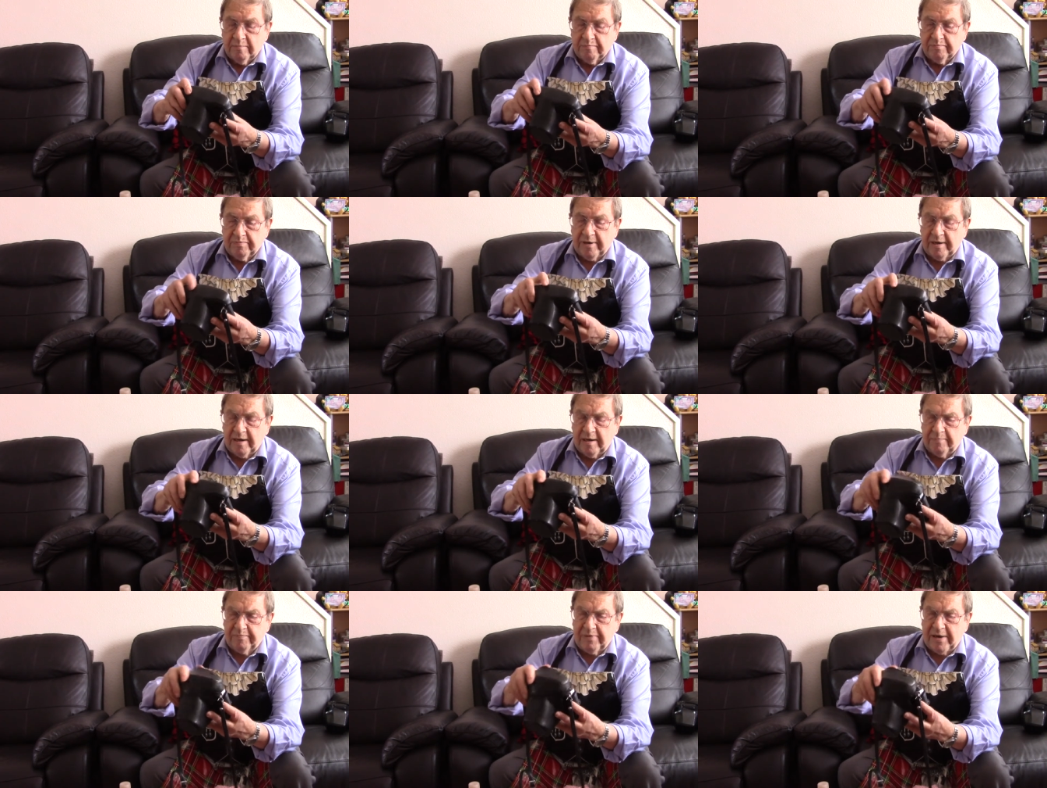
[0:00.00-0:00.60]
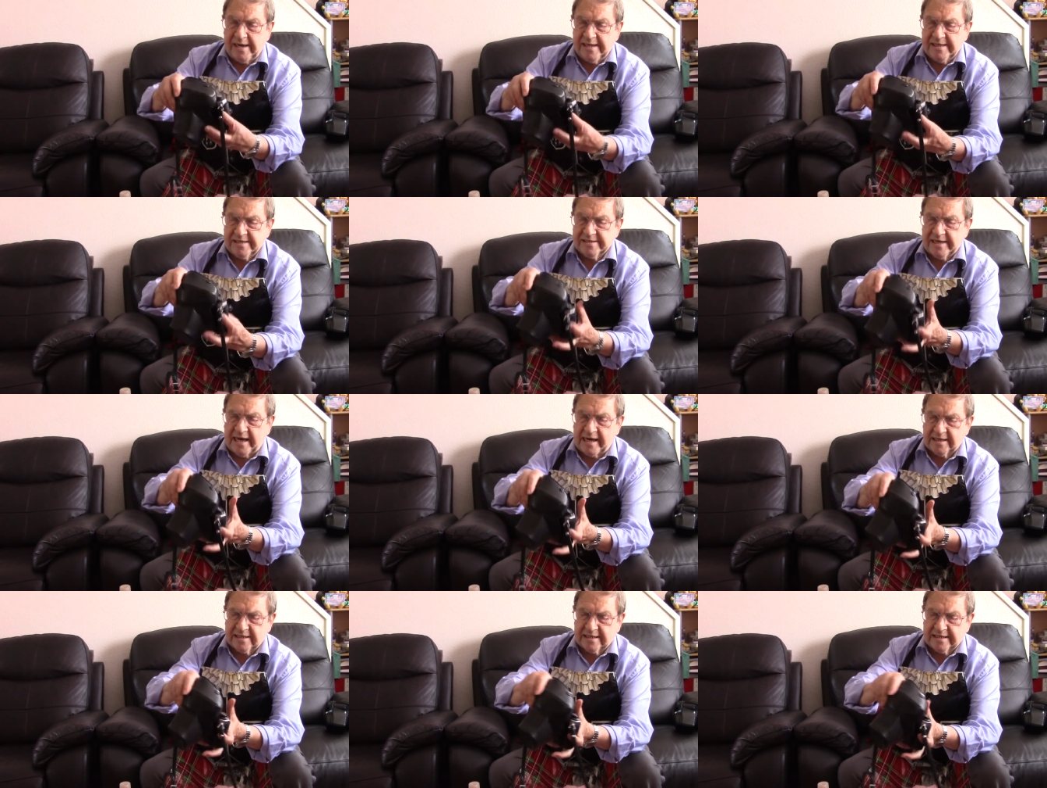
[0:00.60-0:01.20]

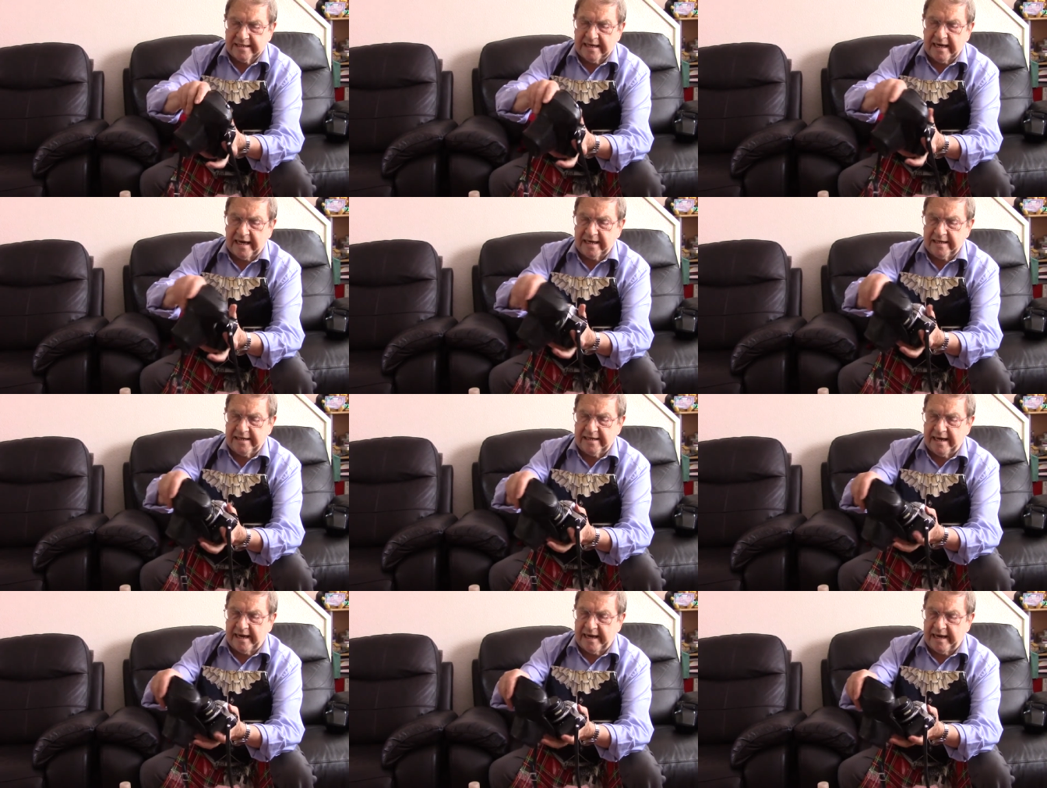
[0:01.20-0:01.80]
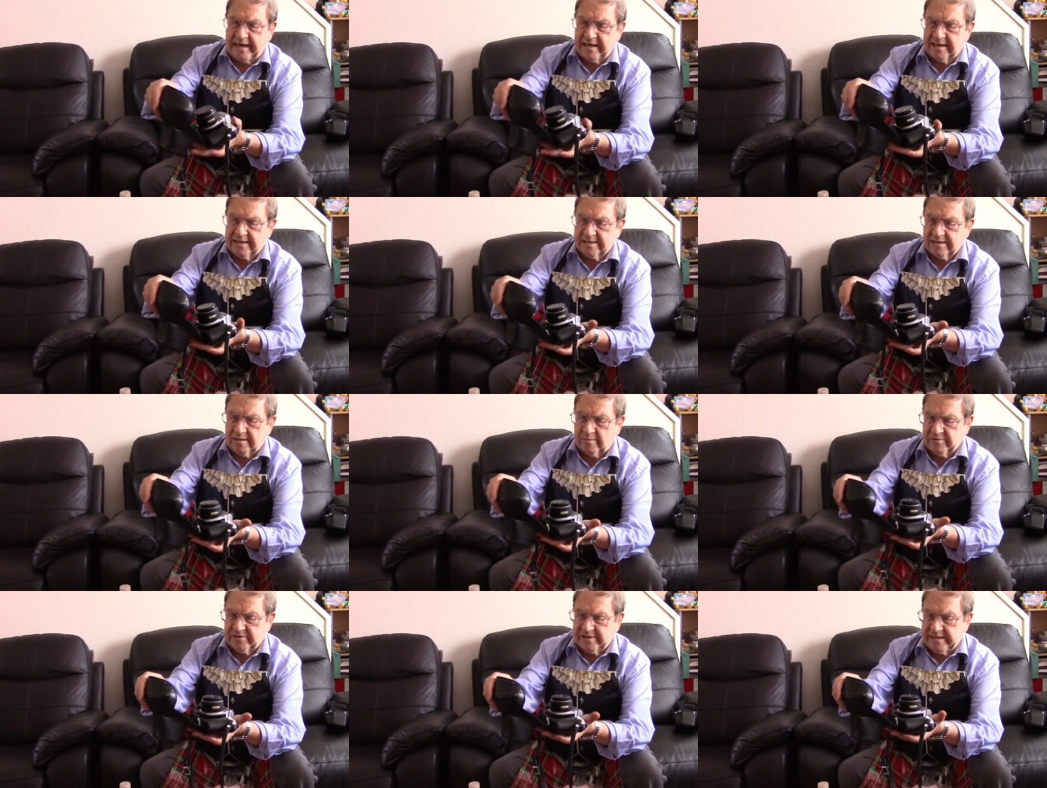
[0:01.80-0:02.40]
Pentax KX
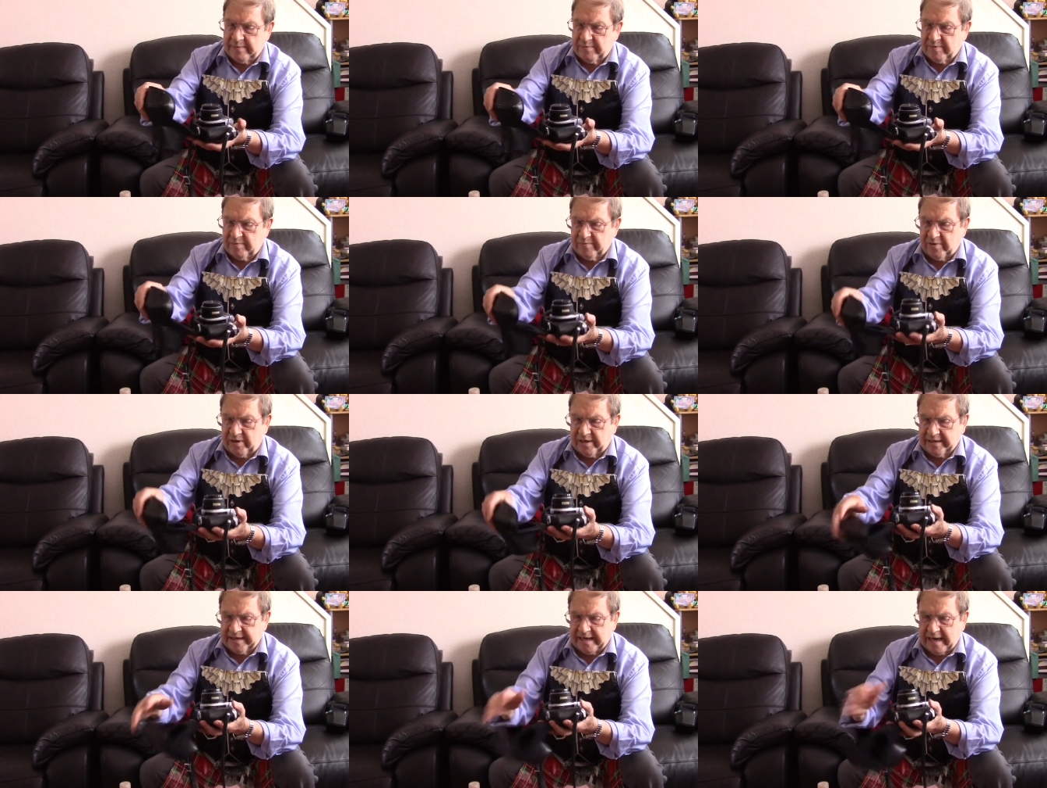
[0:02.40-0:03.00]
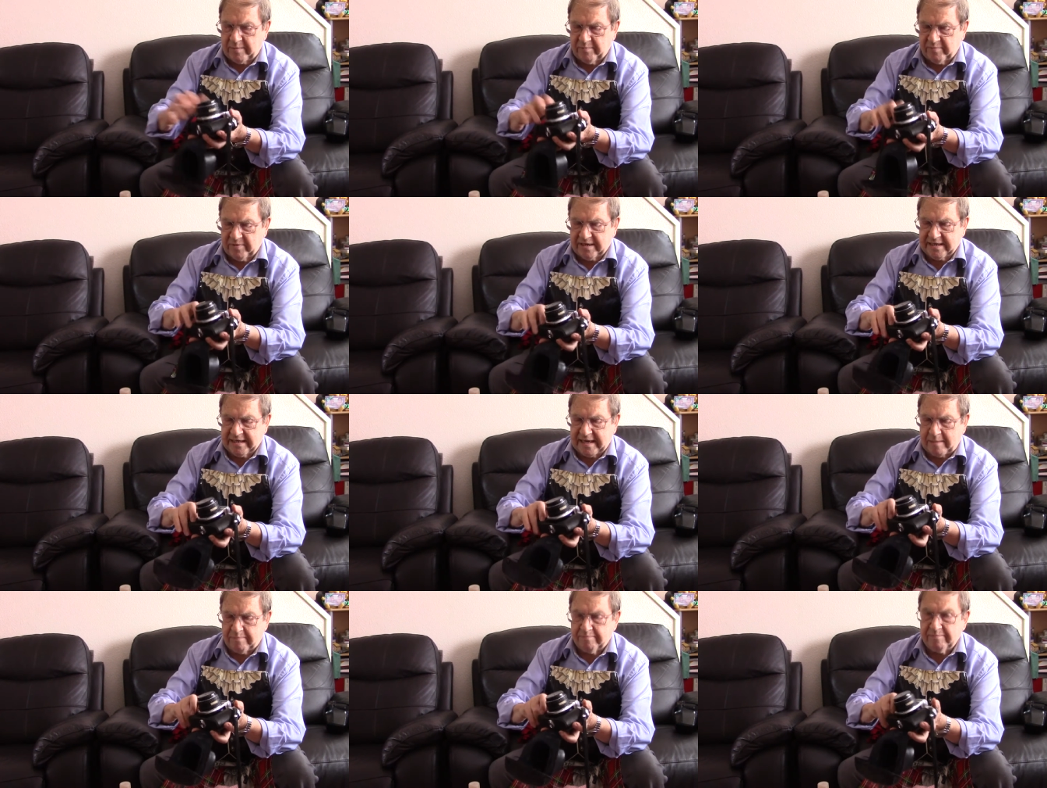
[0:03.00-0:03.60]
I was given by a camera
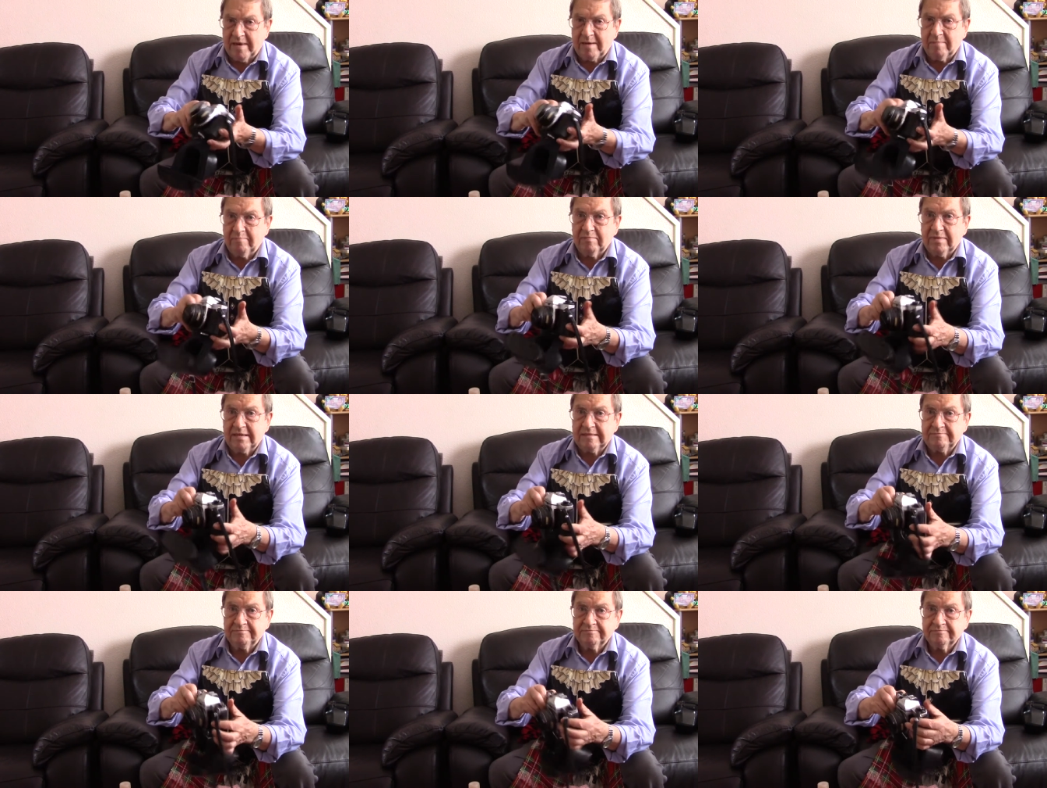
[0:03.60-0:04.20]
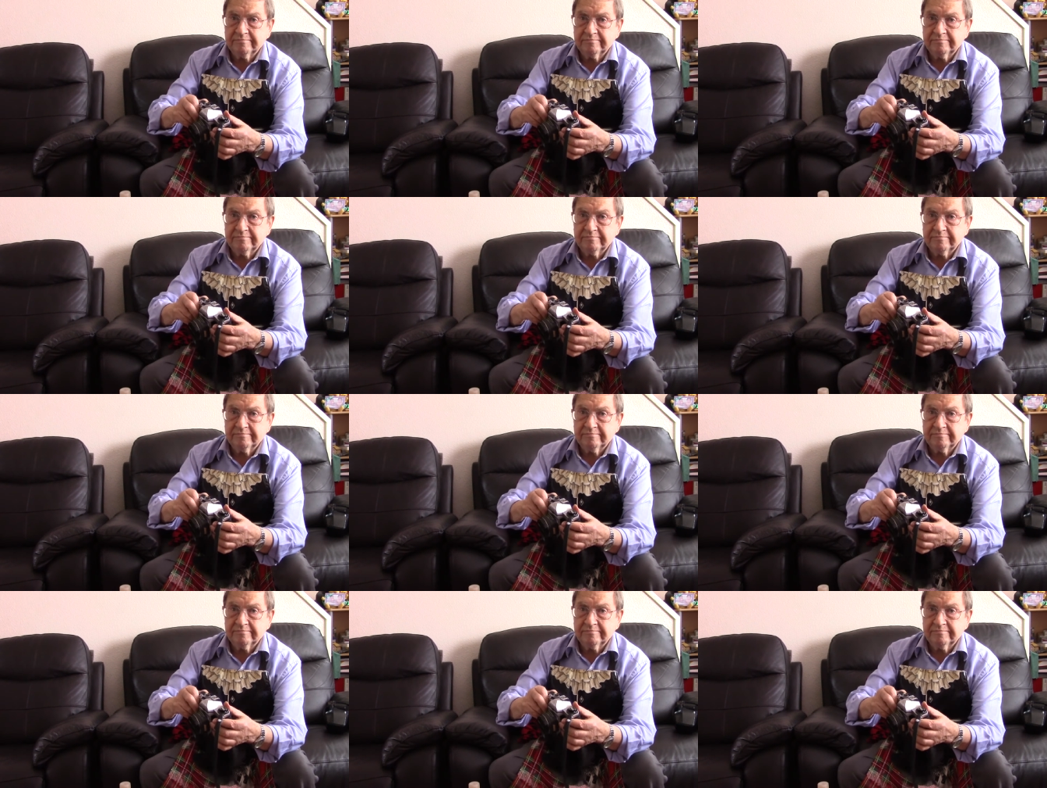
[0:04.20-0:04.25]
club member.